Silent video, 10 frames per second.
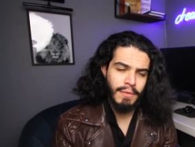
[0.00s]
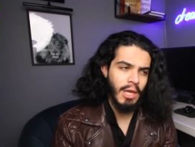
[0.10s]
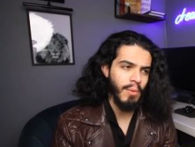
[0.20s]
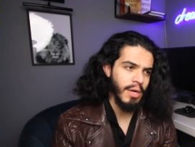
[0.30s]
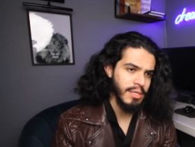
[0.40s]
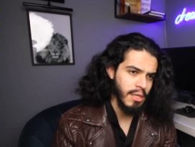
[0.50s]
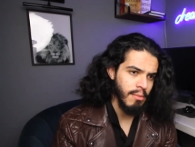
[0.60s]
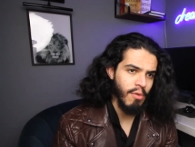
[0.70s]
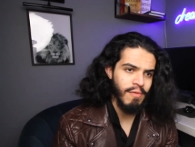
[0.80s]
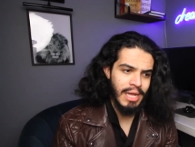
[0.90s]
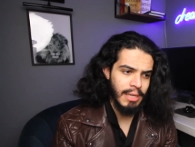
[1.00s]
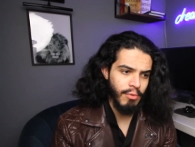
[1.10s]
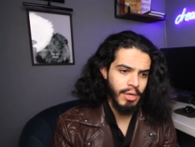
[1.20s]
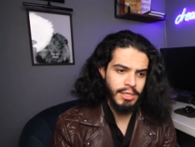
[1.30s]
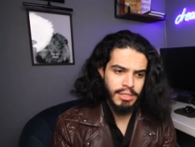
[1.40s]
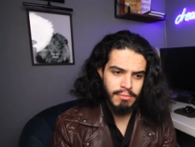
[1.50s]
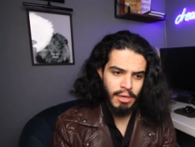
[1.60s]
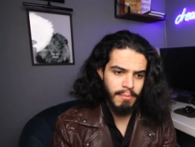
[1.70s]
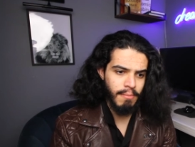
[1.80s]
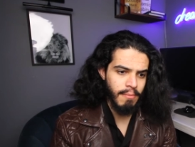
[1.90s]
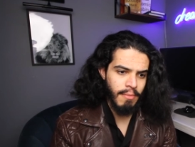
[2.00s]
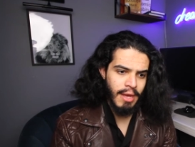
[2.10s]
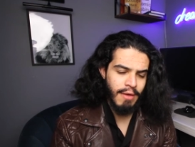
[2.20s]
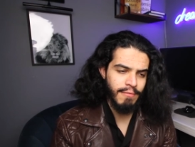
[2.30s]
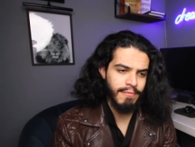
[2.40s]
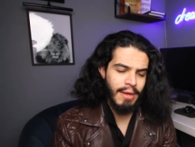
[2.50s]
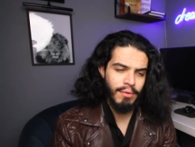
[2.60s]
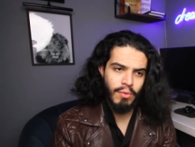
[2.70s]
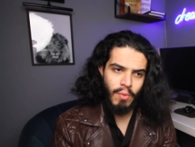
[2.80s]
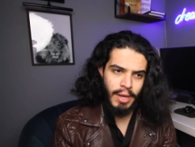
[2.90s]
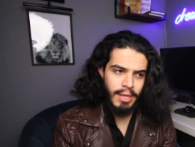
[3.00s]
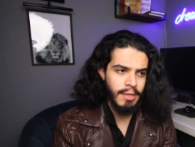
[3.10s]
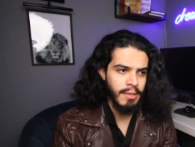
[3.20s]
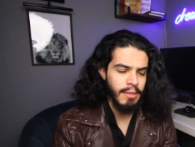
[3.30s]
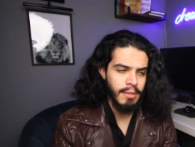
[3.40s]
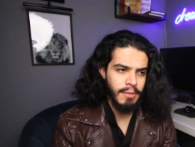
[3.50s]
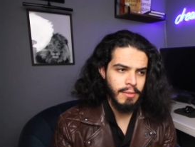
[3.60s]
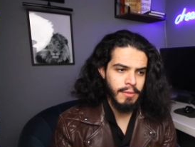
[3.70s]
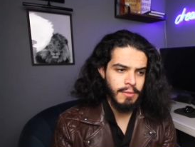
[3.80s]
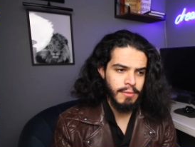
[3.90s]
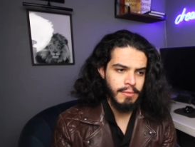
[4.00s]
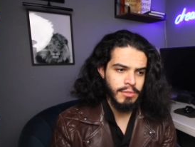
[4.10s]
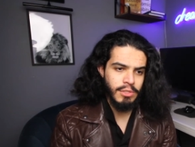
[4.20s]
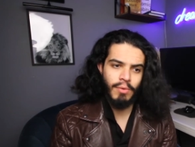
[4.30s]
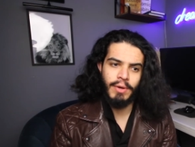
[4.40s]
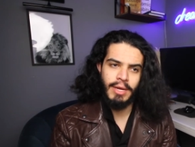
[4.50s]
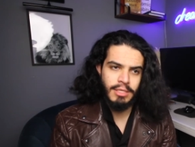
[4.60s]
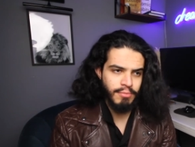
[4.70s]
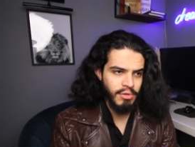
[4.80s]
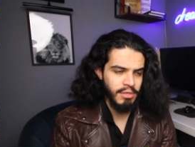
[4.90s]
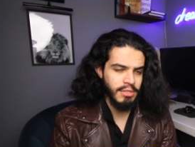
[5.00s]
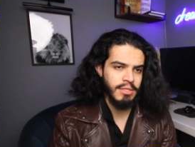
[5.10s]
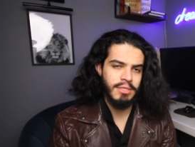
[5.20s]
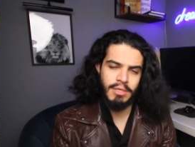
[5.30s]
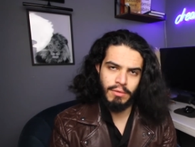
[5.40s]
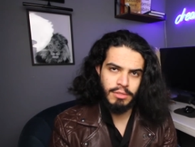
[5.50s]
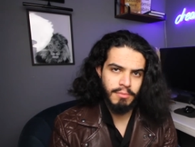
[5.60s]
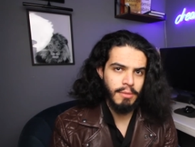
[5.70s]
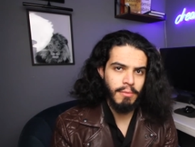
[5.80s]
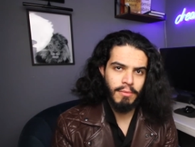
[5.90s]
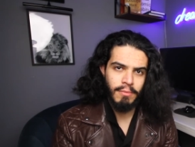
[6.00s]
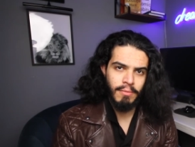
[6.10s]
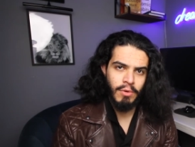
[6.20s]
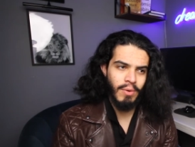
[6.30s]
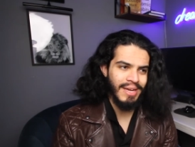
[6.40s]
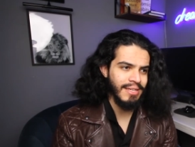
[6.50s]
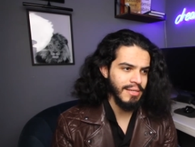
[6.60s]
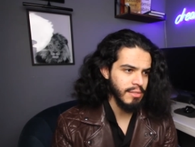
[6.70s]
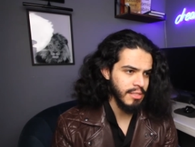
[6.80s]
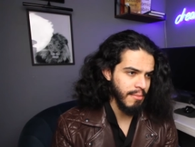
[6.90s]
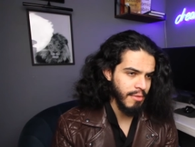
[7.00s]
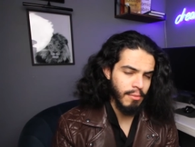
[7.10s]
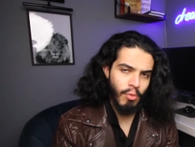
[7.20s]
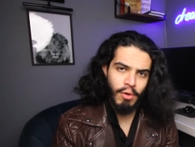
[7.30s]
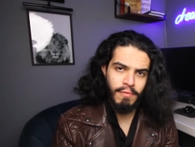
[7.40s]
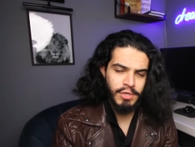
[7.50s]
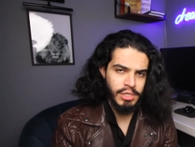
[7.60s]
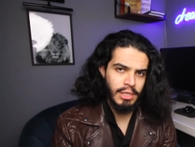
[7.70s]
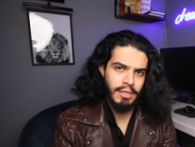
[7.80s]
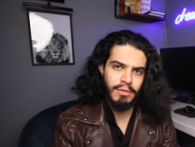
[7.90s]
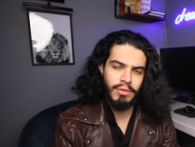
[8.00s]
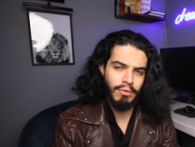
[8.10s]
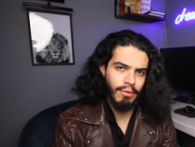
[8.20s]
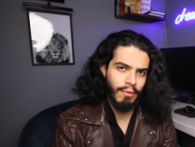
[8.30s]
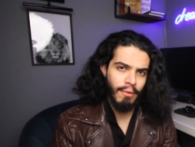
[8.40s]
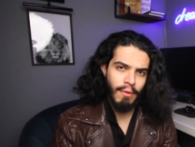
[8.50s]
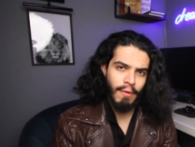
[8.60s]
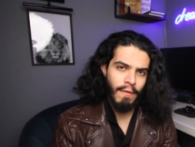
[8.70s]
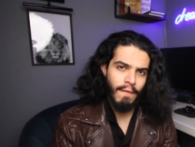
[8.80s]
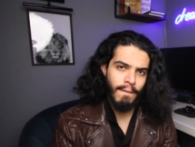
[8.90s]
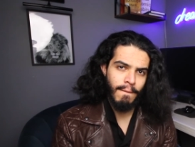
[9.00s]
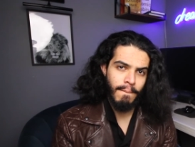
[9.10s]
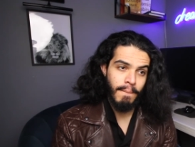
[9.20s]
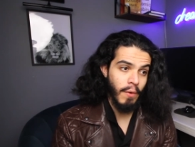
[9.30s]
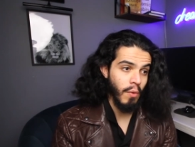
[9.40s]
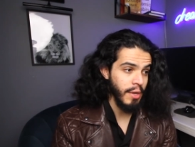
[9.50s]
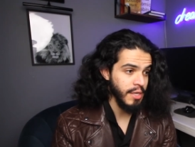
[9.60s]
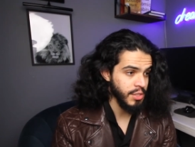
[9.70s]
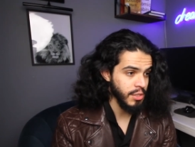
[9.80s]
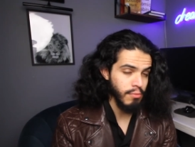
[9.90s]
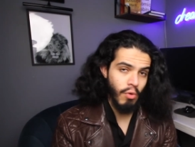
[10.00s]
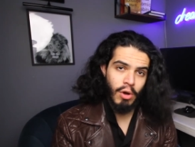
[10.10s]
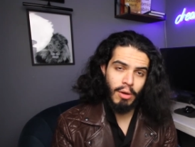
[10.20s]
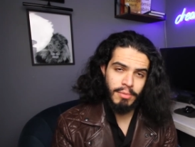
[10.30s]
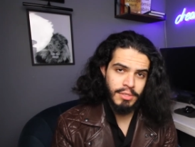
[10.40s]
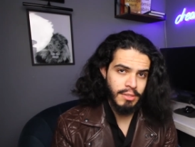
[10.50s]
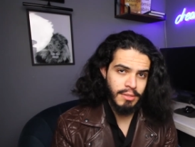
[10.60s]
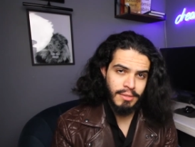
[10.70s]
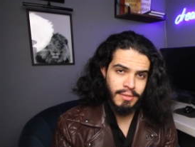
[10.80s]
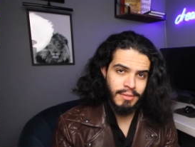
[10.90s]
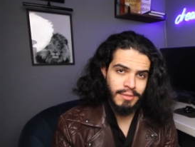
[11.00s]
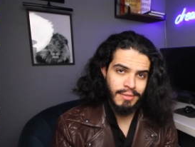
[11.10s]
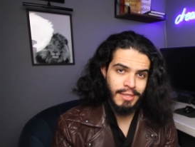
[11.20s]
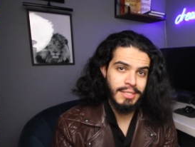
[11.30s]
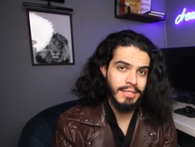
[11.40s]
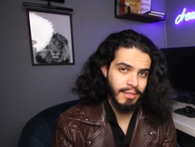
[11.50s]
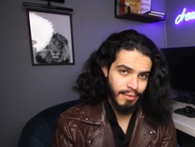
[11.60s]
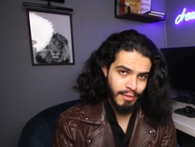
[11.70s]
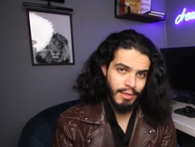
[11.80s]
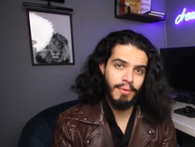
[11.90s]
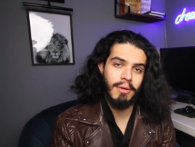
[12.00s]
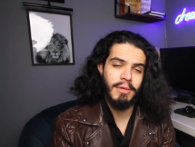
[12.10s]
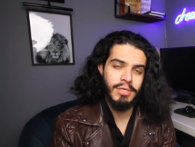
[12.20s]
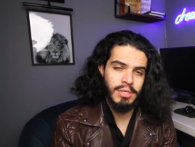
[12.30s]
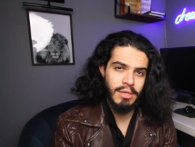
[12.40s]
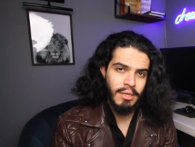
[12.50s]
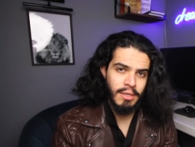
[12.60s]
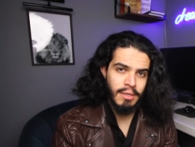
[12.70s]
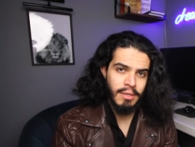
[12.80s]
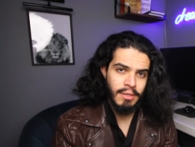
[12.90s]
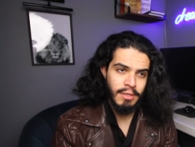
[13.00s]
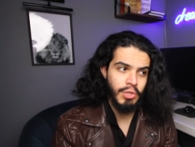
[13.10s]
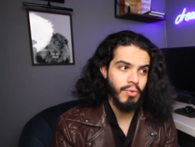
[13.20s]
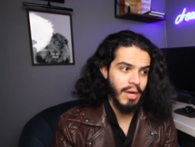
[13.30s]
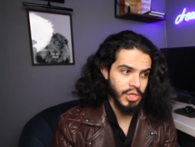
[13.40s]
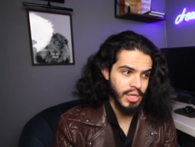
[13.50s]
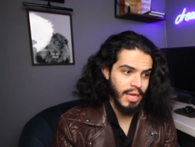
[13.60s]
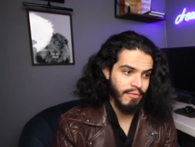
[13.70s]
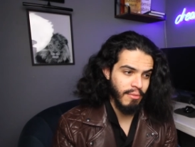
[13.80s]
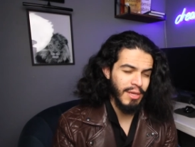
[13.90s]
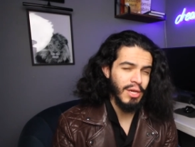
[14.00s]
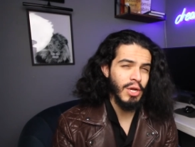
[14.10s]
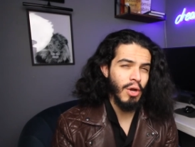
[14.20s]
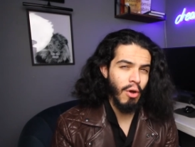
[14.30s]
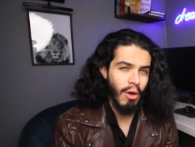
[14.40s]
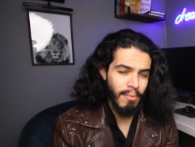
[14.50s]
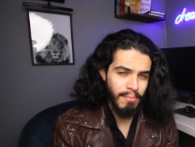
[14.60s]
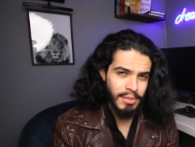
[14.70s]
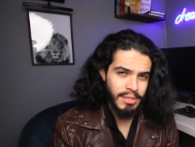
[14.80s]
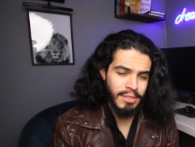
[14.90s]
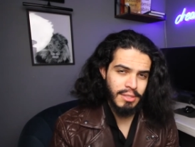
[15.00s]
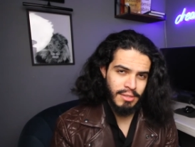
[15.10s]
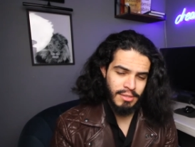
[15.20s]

Now, when I say more valuable, he just might have found a way to create a product to sell to people, or he does something more efficiently than you do, or he's just more competent. That's another thing I want to mention. You actually have to be competent.